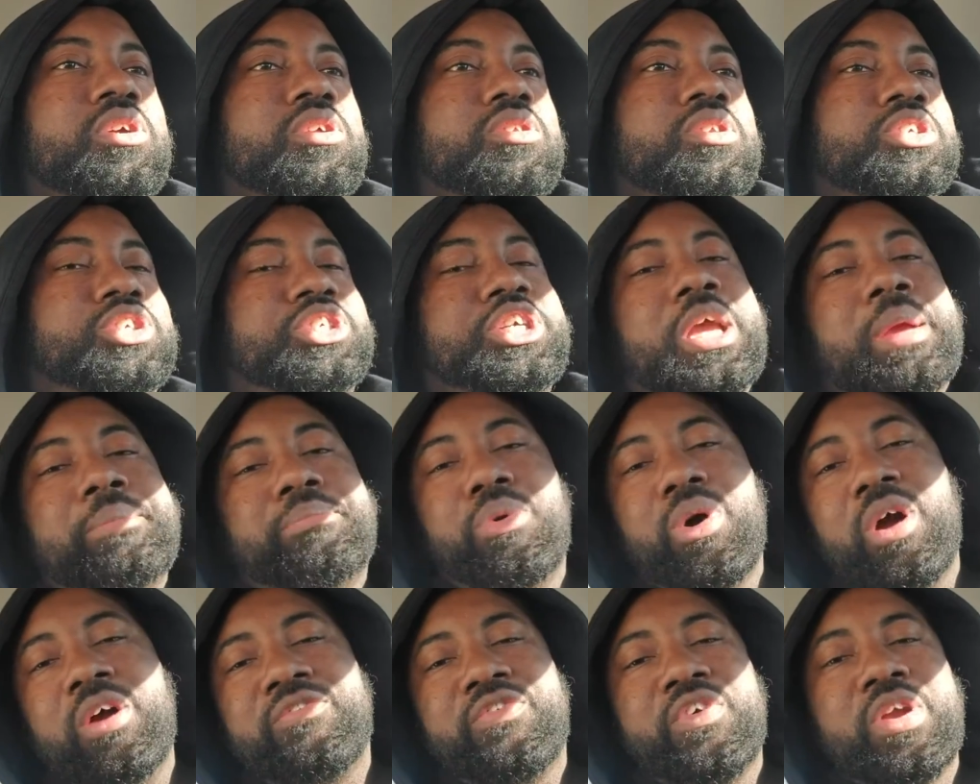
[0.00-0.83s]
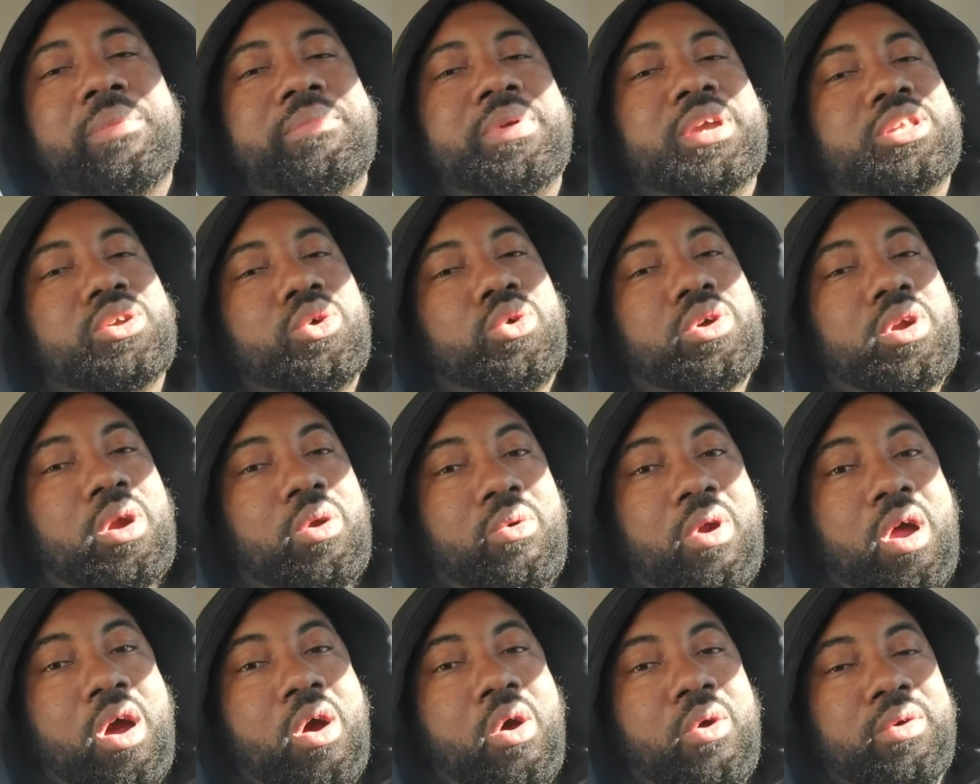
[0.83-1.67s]
the chick boyfriend be doing her
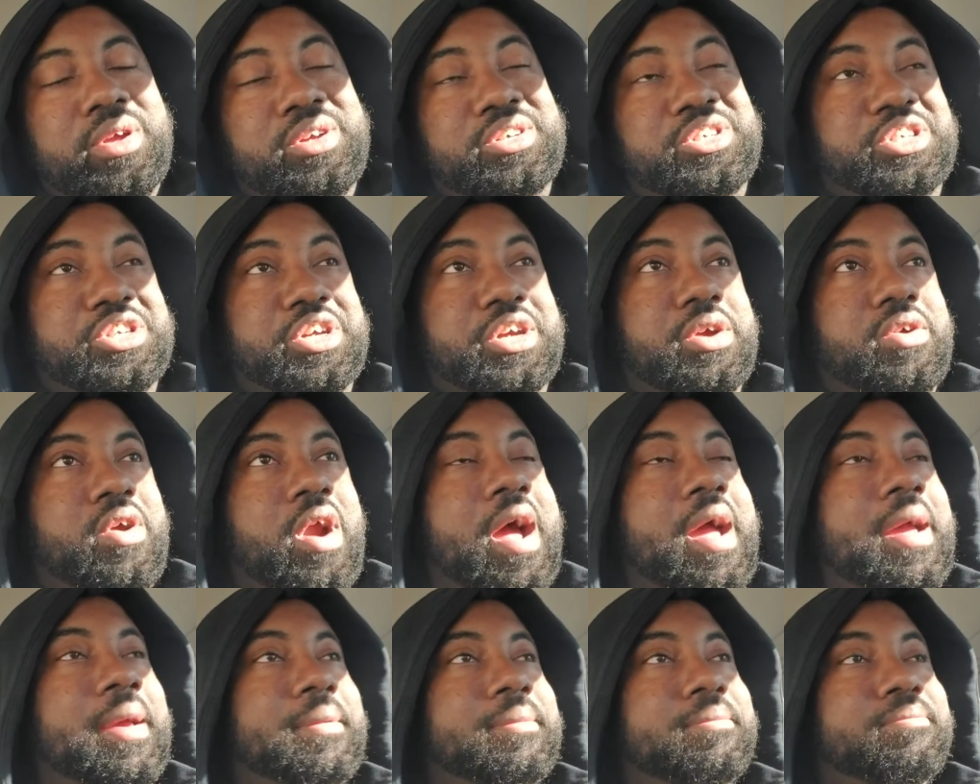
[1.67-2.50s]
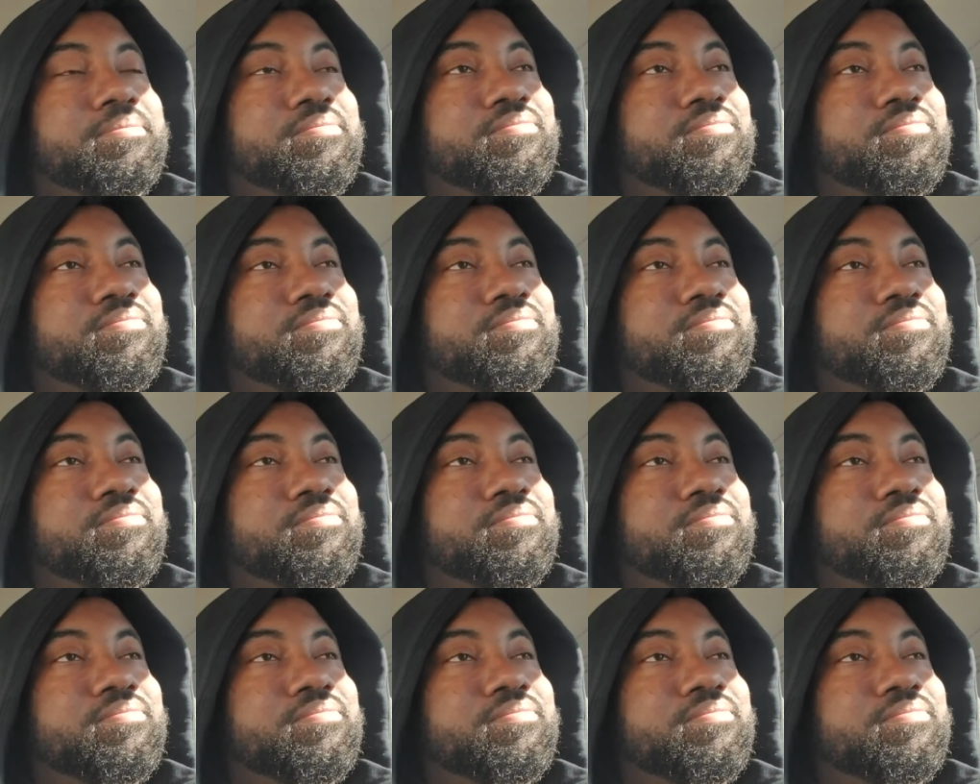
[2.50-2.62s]
wrong and shit, right?